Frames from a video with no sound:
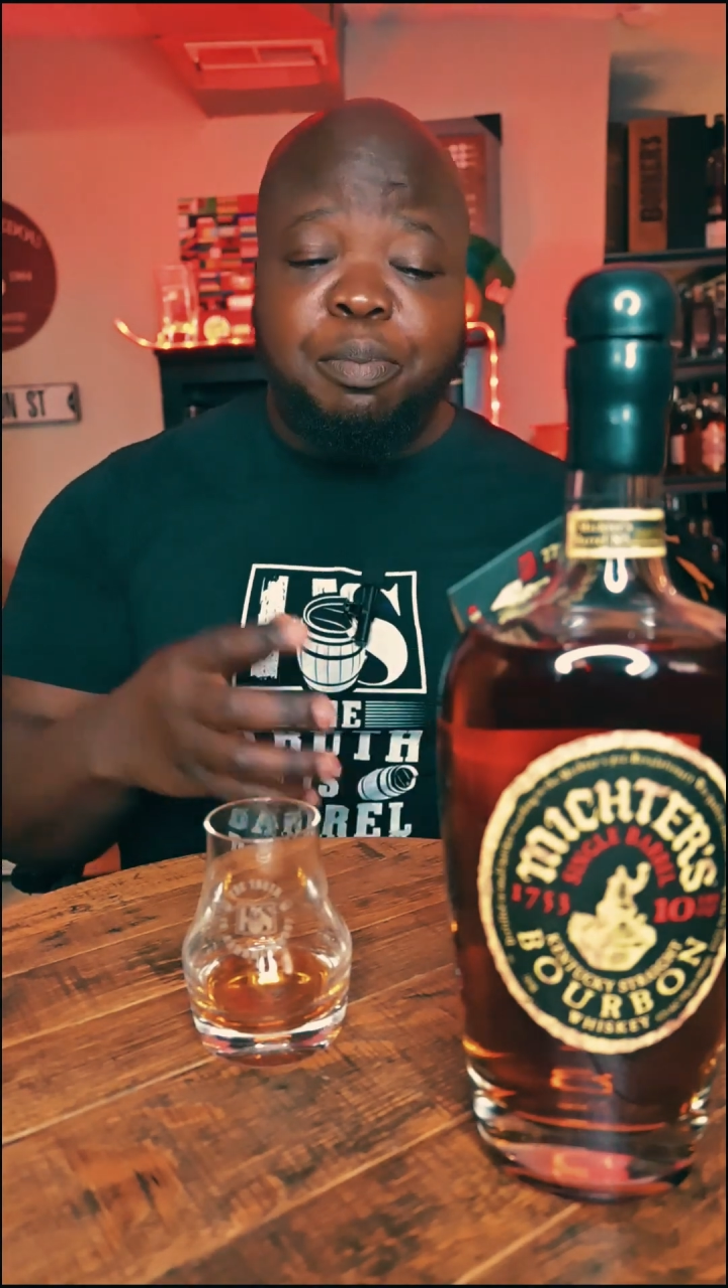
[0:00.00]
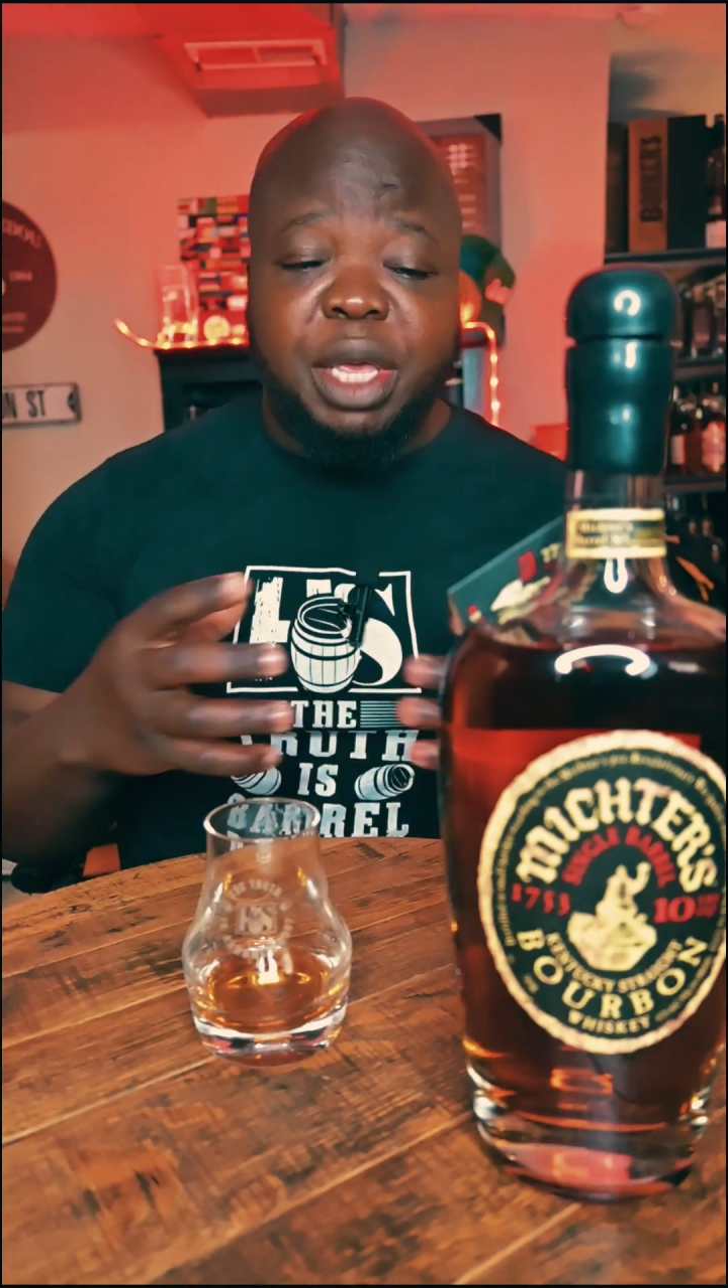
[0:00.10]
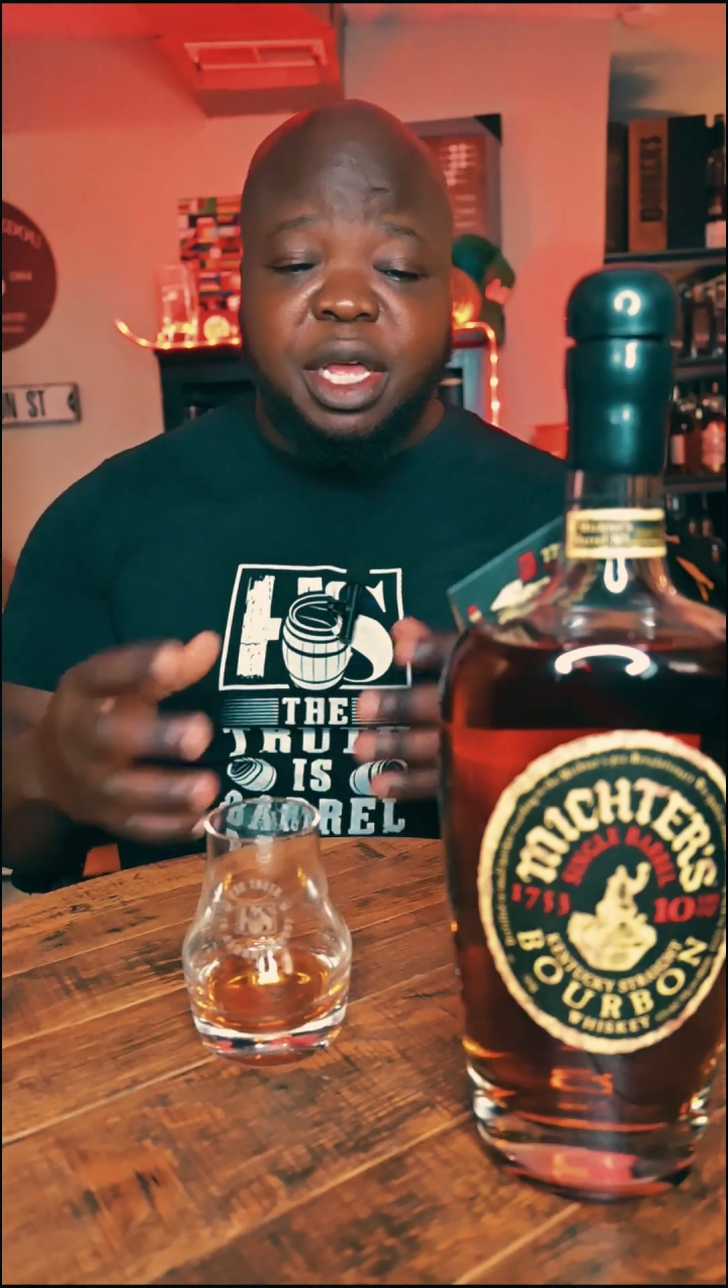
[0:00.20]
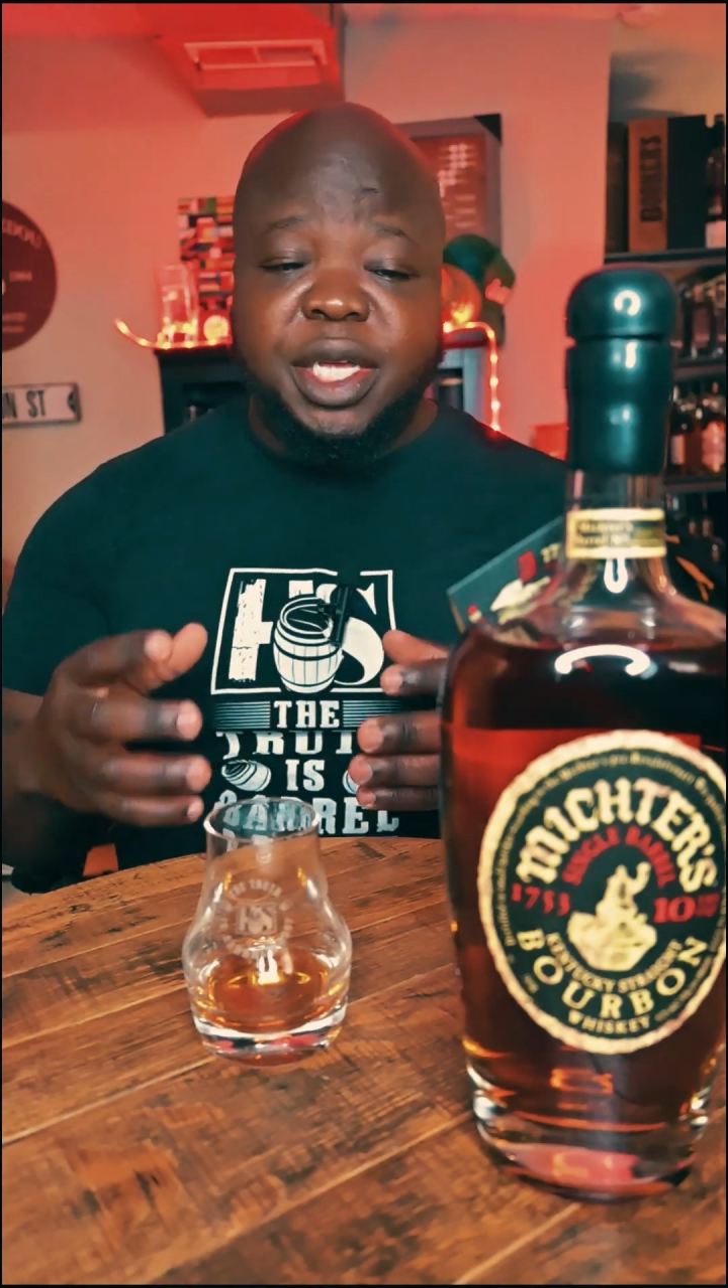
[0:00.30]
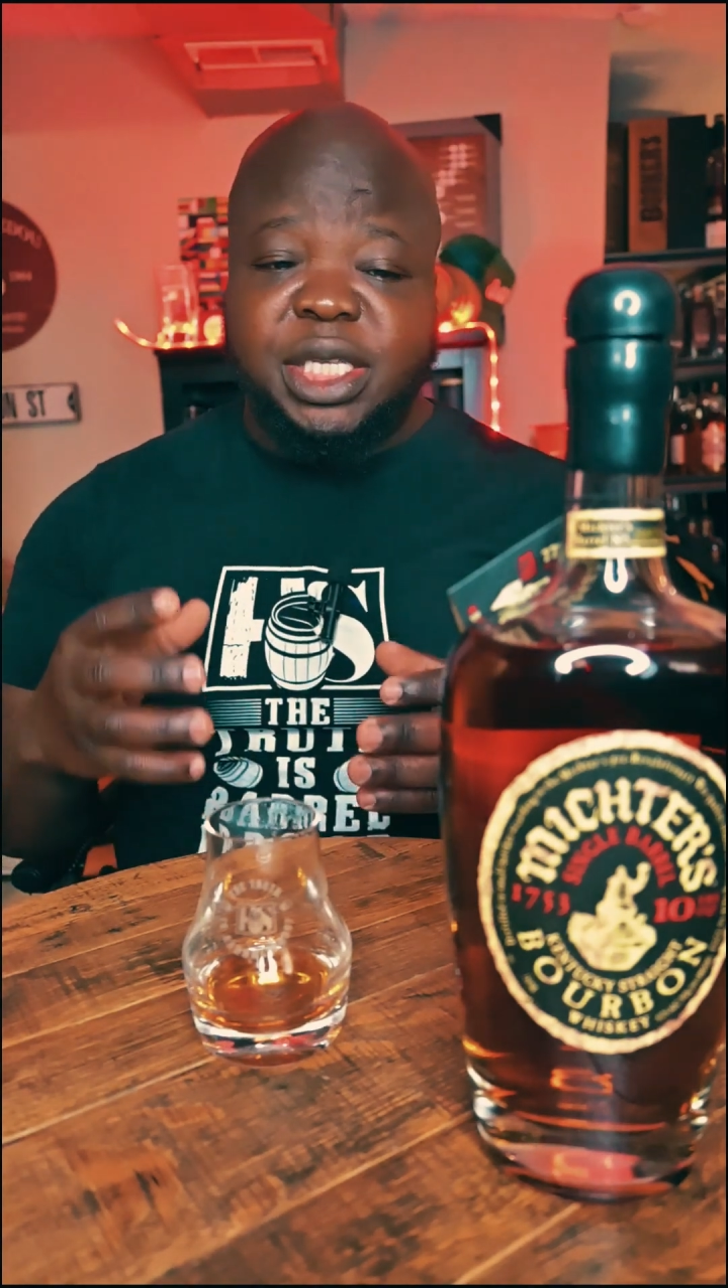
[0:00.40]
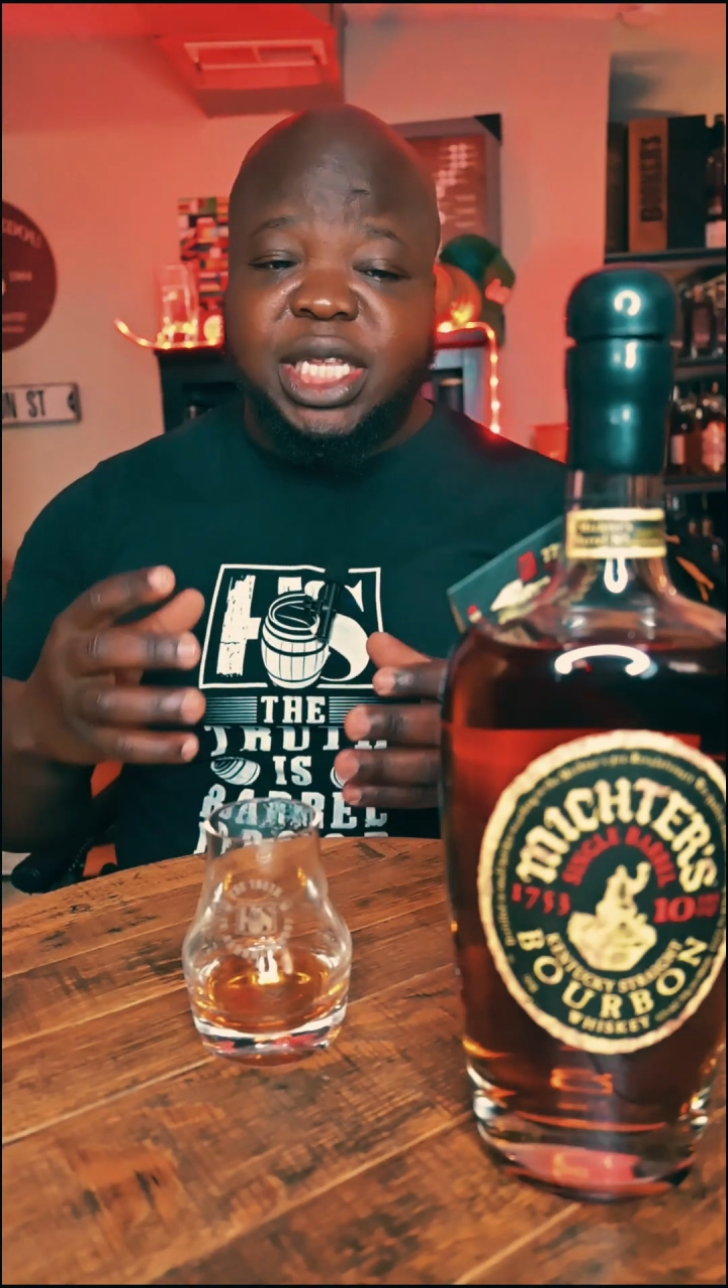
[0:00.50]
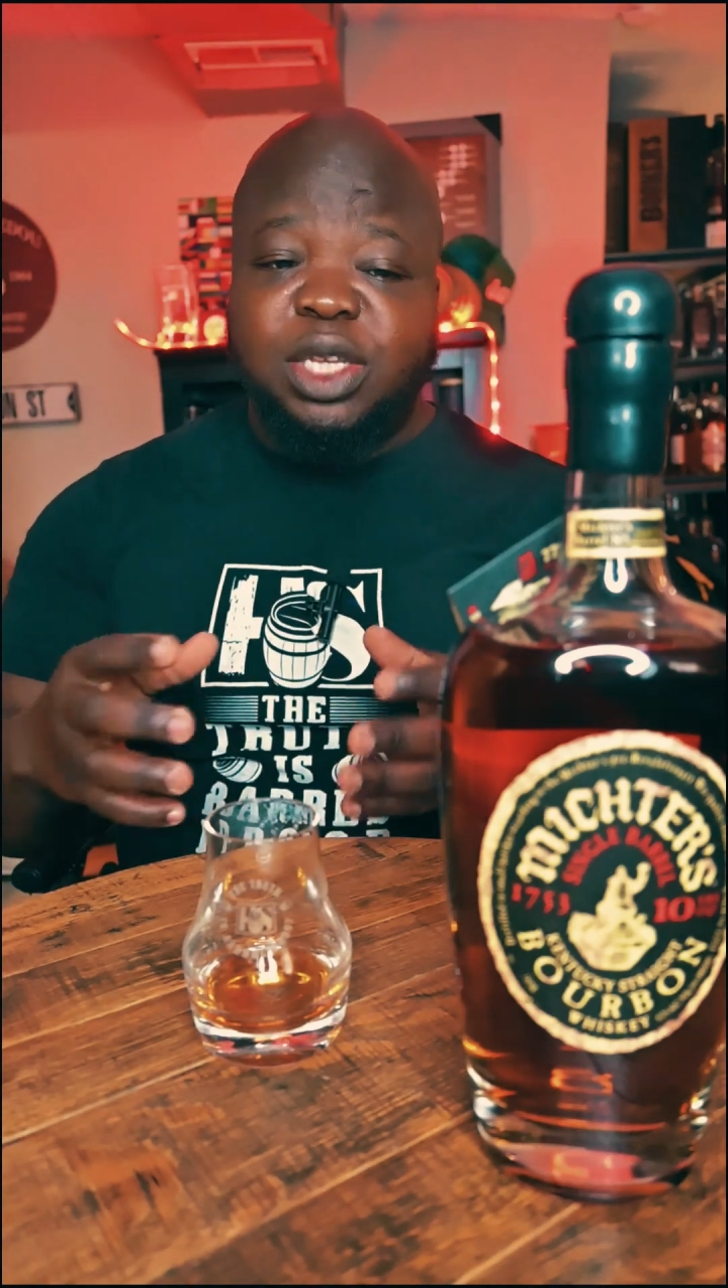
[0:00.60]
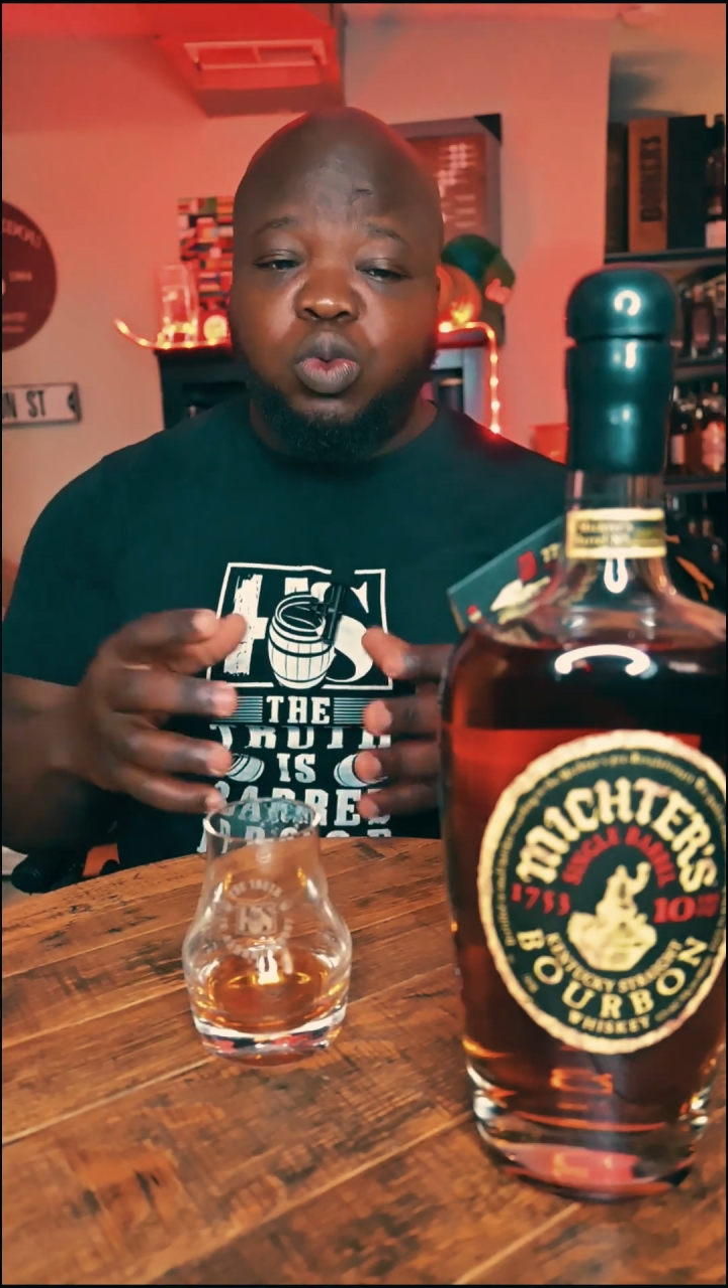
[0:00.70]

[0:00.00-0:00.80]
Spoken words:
because this